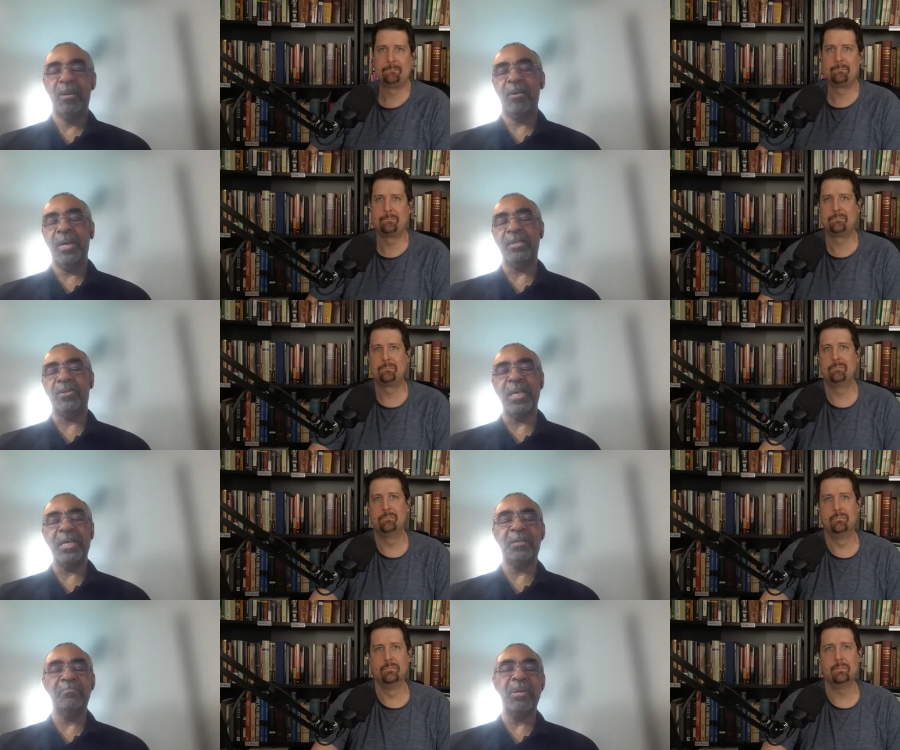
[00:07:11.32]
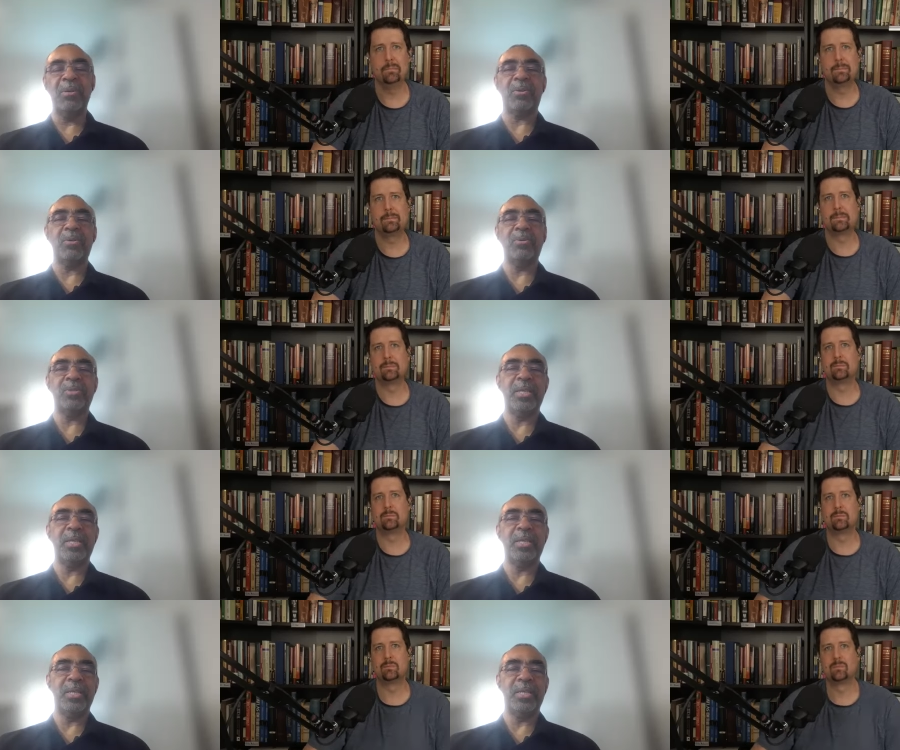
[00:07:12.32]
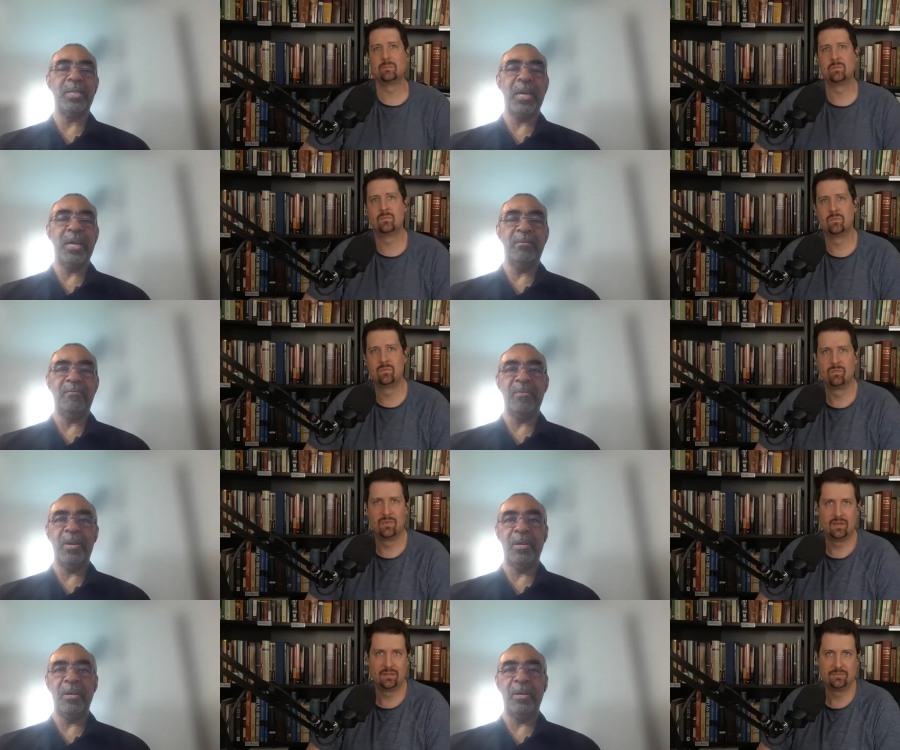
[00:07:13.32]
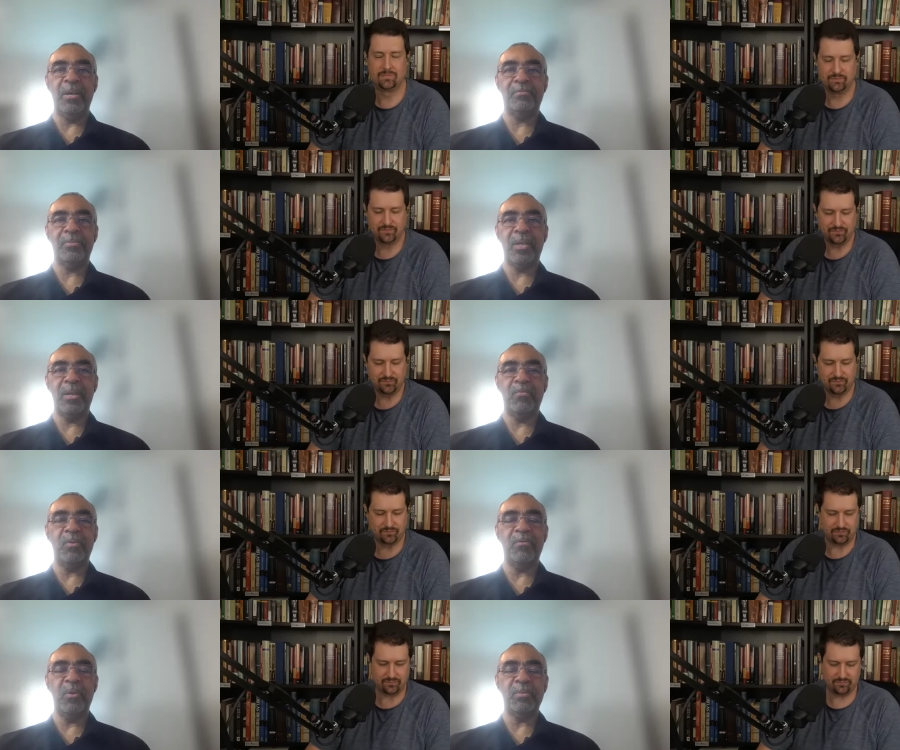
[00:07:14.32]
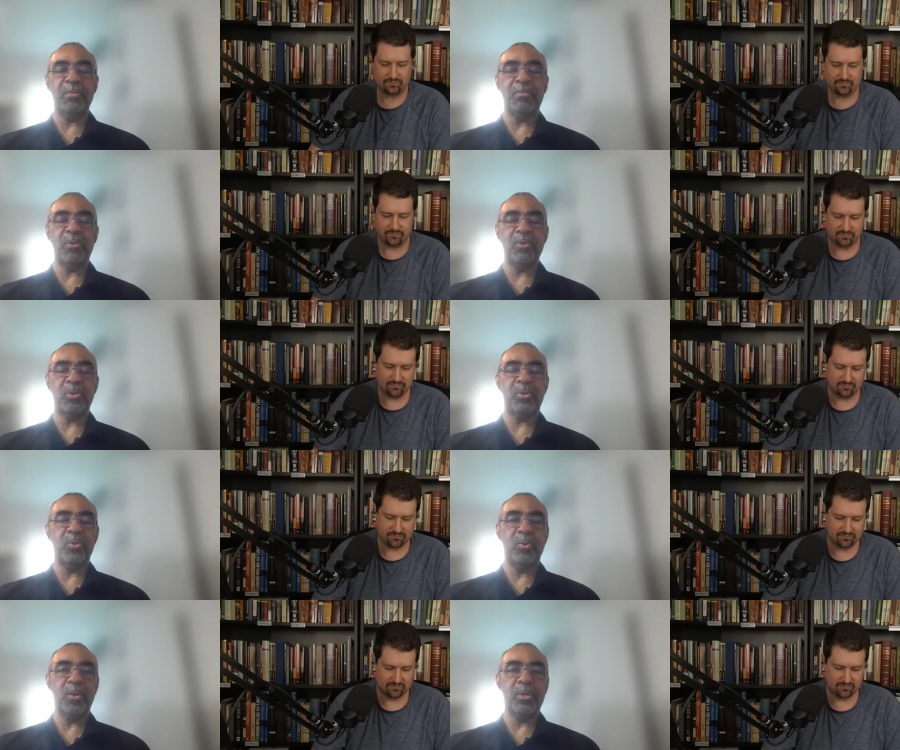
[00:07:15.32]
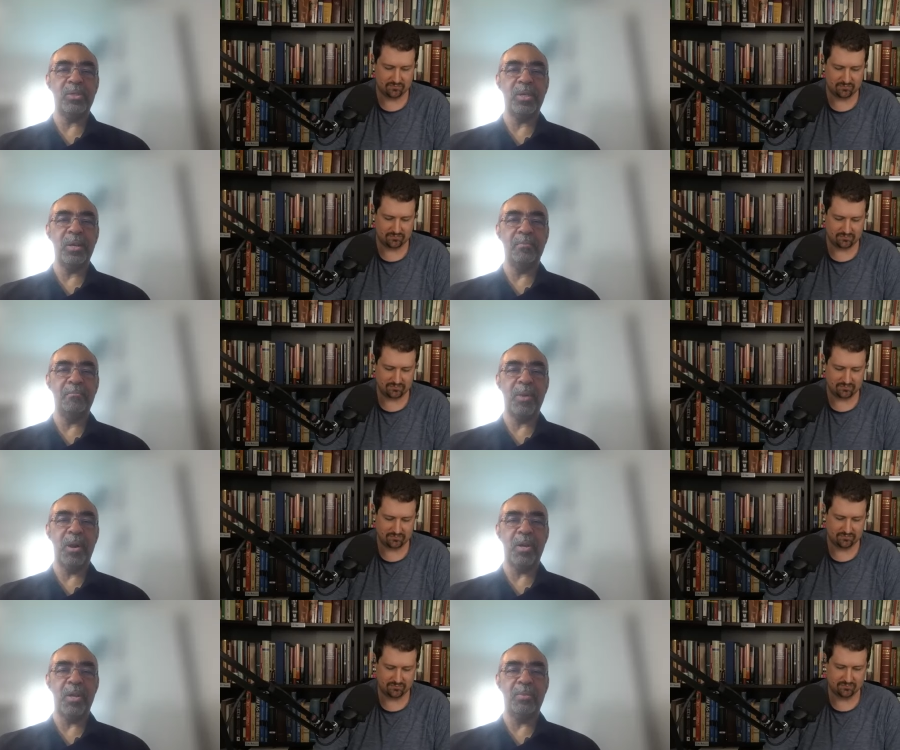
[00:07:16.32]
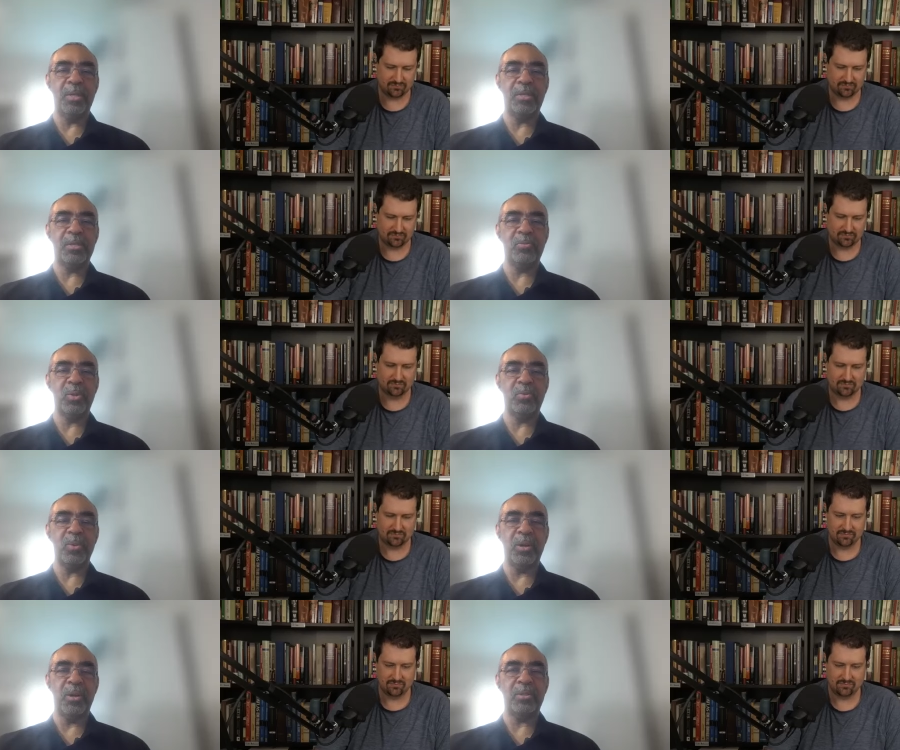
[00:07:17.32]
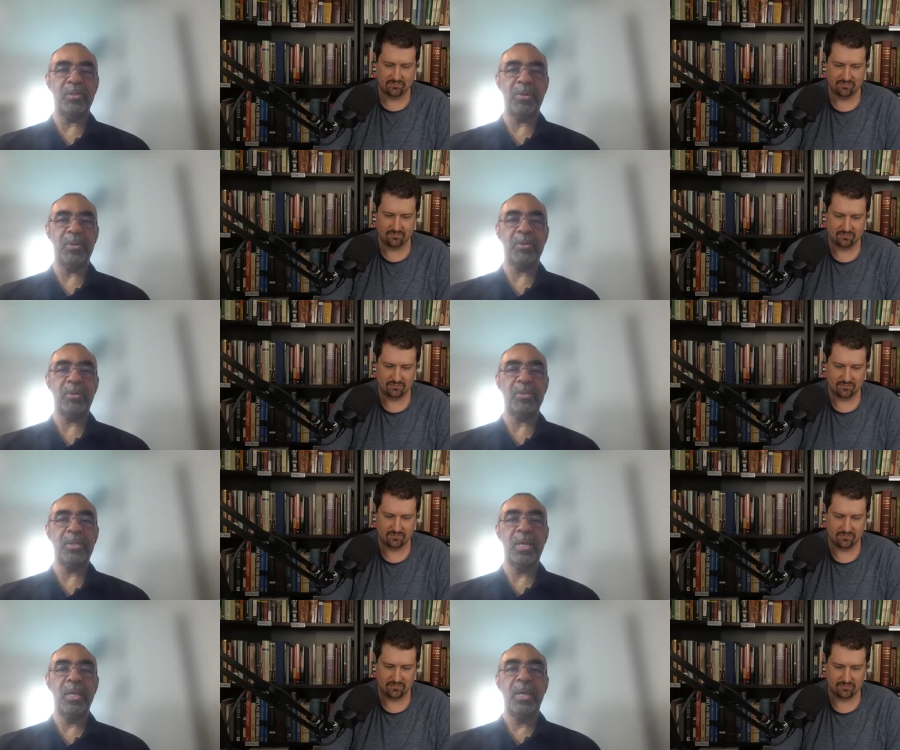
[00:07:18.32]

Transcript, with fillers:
Speaker 1: All right, so that's miracles and the kind of reformed approach towards arguments with regard to miracles.